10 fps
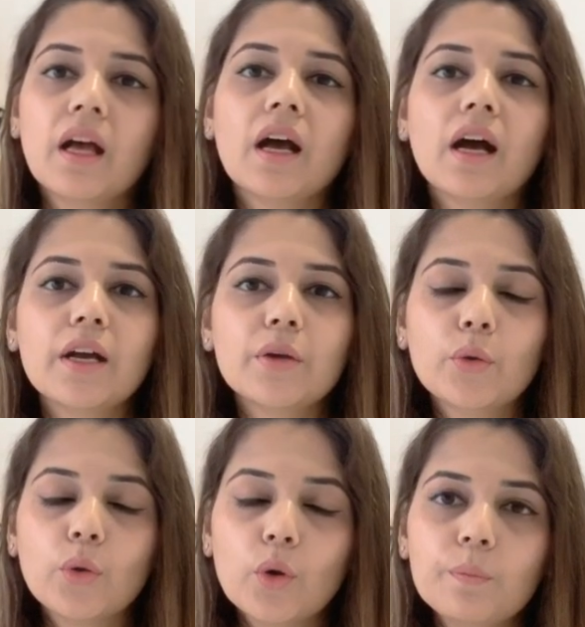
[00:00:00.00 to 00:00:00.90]
I
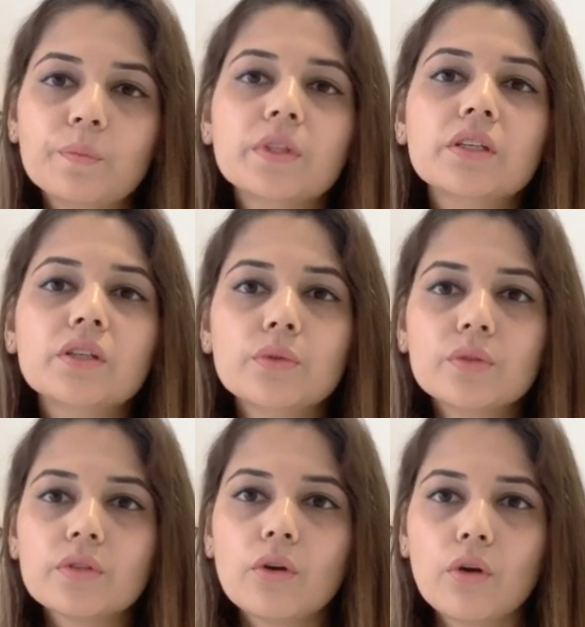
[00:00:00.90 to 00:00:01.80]
hope the
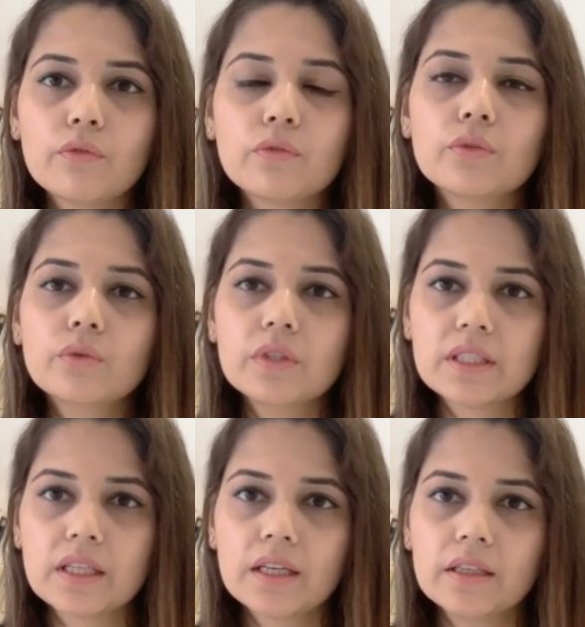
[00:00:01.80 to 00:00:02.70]
use of ou is
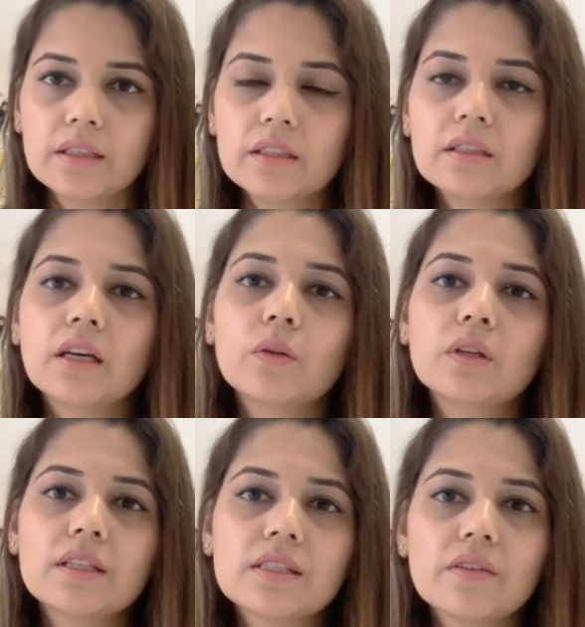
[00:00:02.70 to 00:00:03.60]
clear. Now
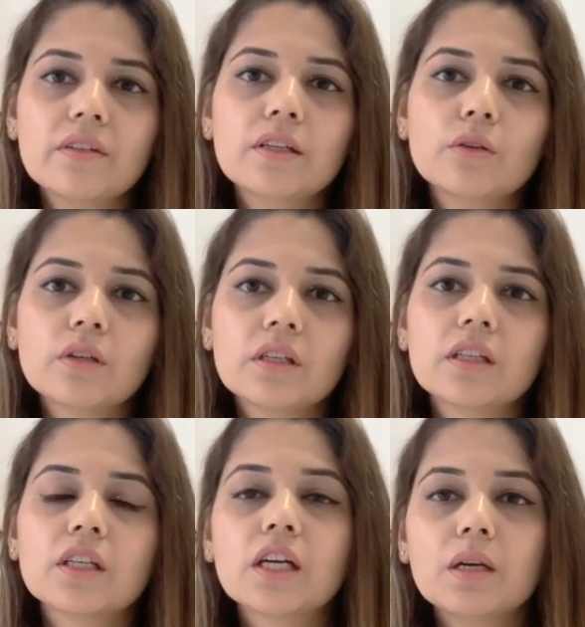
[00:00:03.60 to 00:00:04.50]
let's have a look
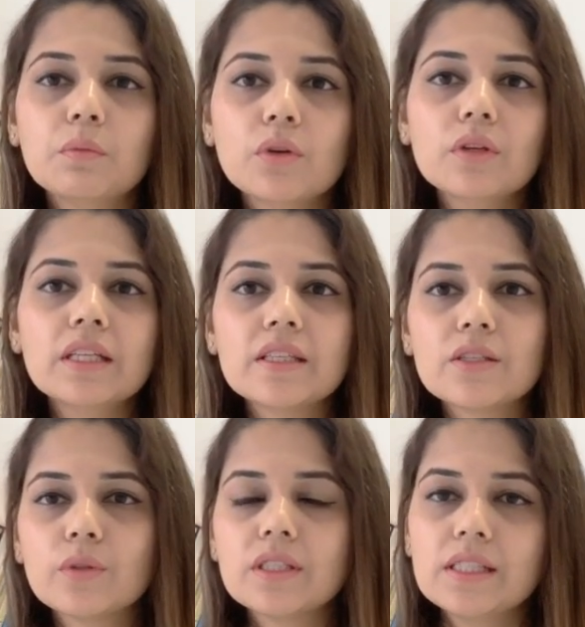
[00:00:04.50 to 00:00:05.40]
comment les
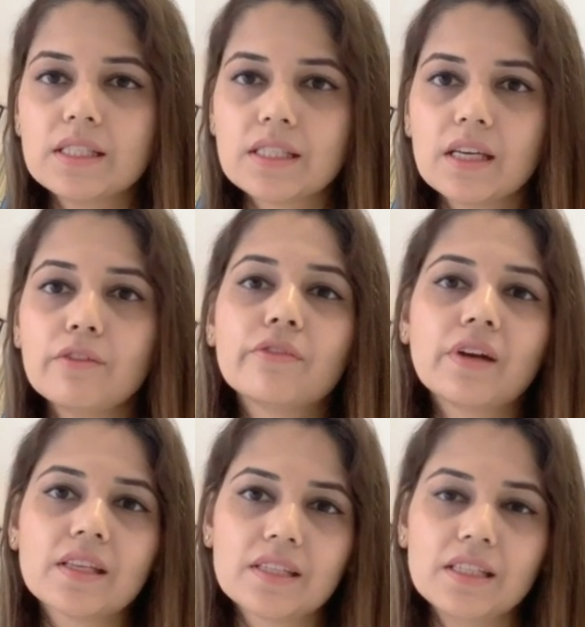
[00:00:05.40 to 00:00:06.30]
utiliser
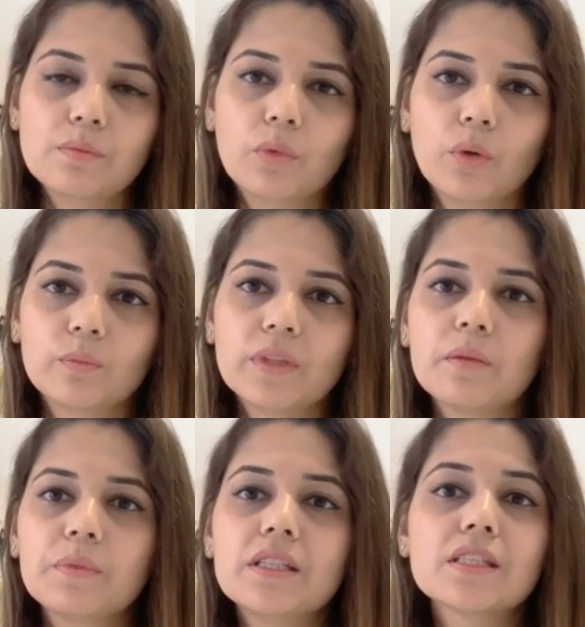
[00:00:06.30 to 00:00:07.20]
facilement.
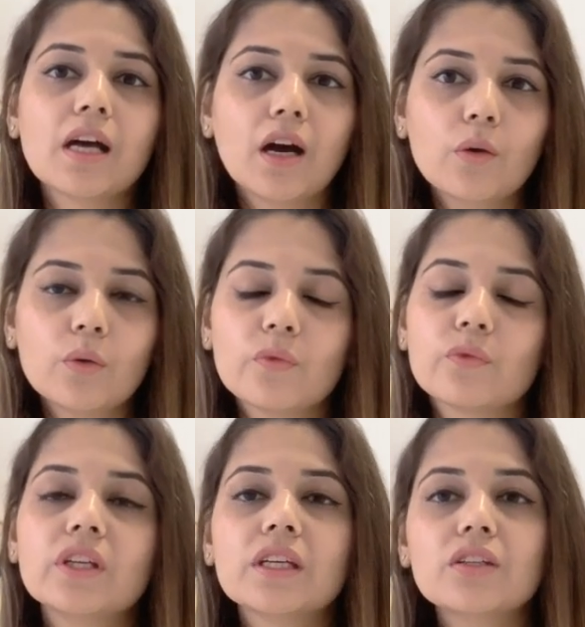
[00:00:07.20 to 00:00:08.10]
That means how
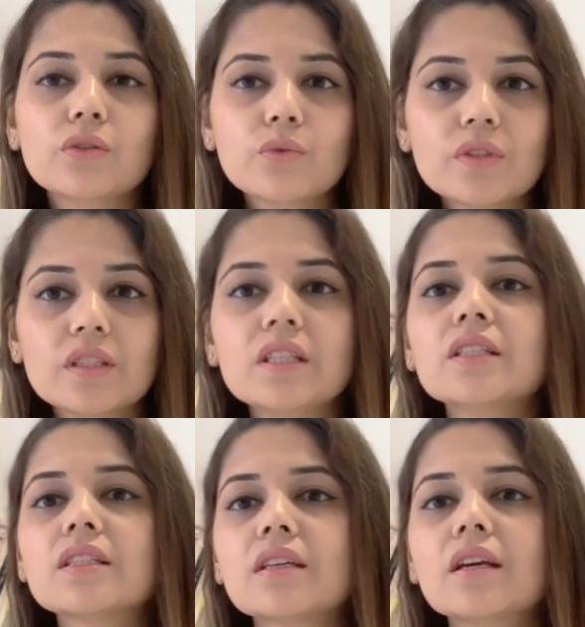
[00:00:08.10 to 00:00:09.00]
we can use
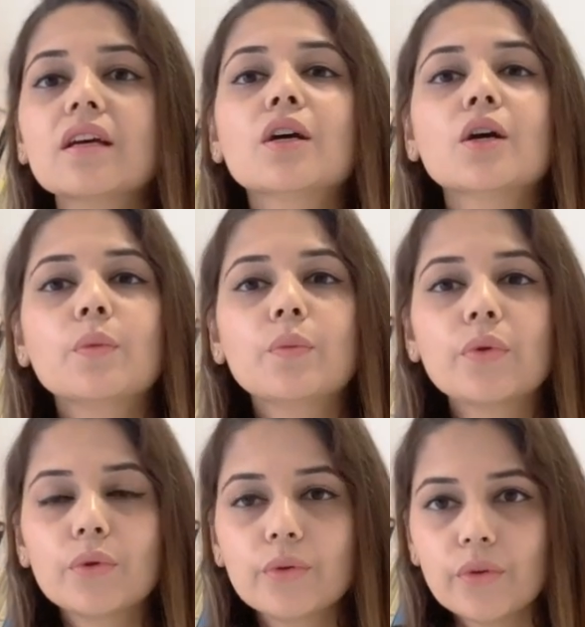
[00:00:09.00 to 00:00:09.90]
these
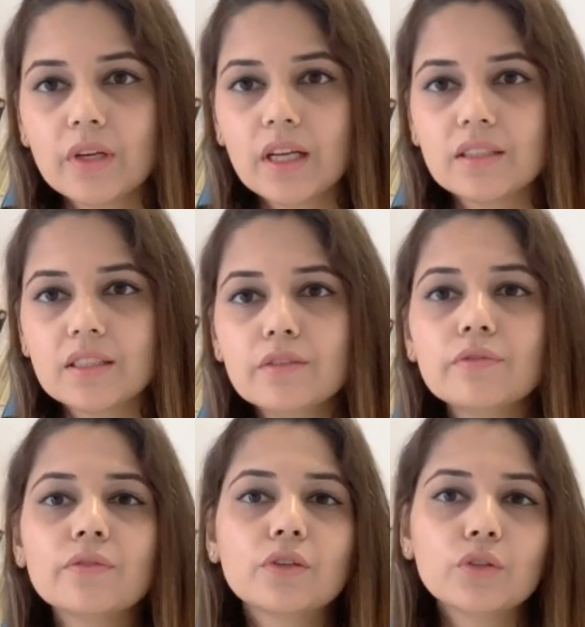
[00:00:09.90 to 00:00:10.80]
pronoms relatifs
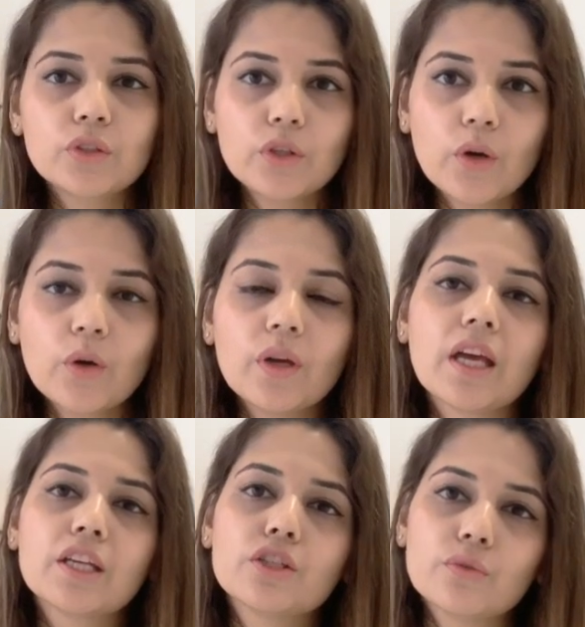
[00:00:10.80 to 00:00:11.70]
donc
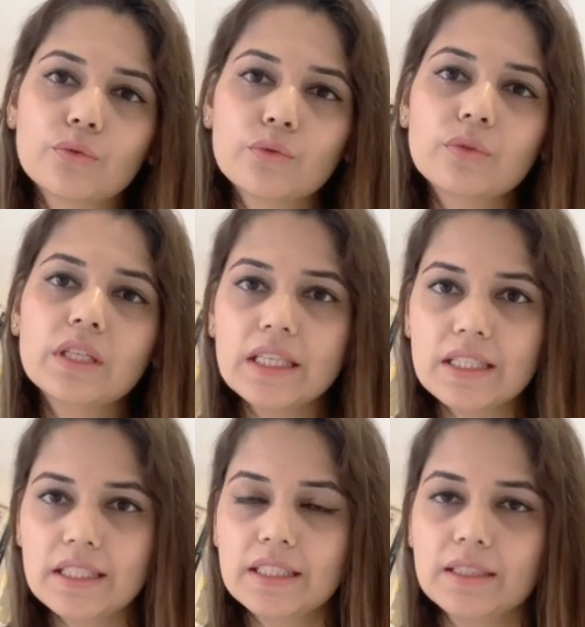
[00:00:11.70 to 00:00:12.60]
and ou
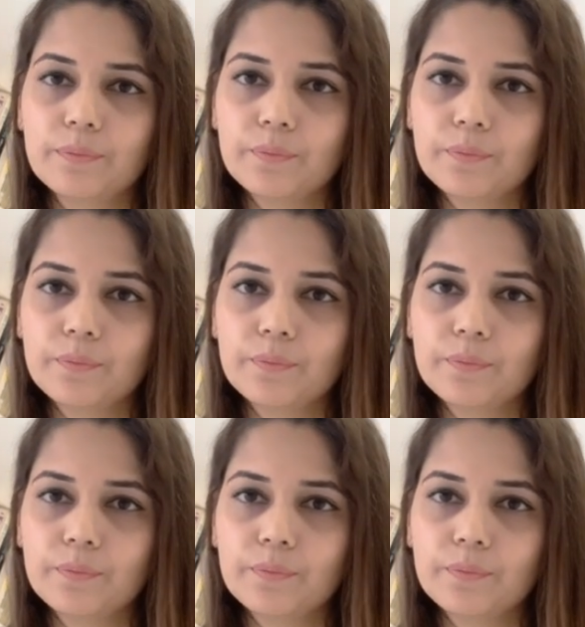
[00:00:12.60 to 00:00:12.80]
easily.